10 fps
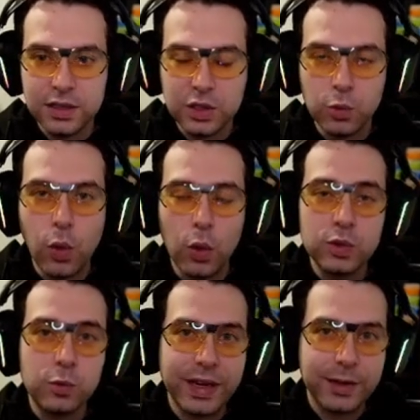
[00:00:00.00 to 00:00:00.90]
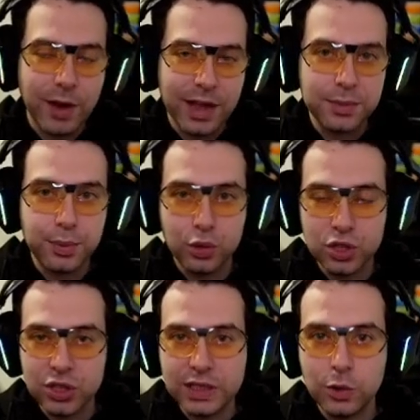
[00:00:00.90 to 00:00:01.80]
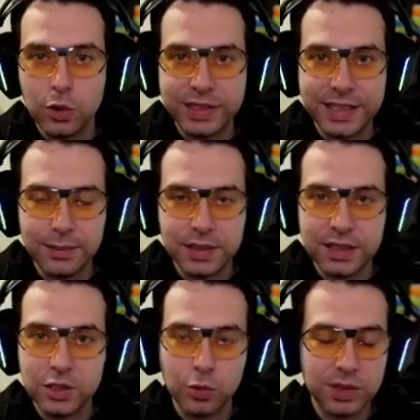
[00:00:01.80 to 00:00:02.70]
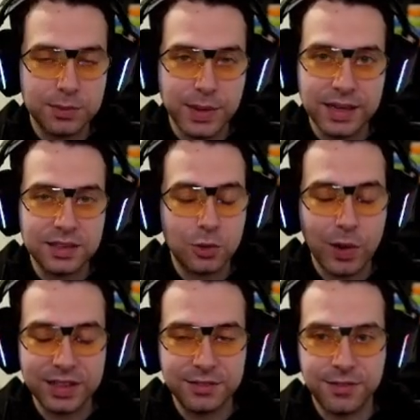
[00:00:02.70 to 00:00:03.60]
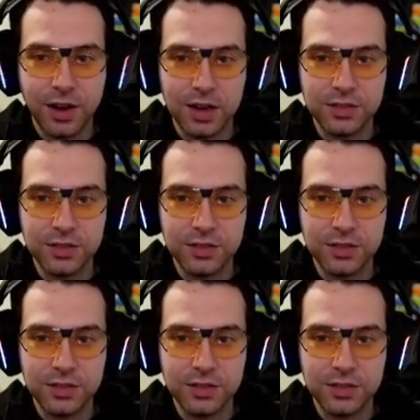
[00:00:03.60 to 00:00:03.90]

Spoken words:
You won't regret pushing your Gimli to respect 25.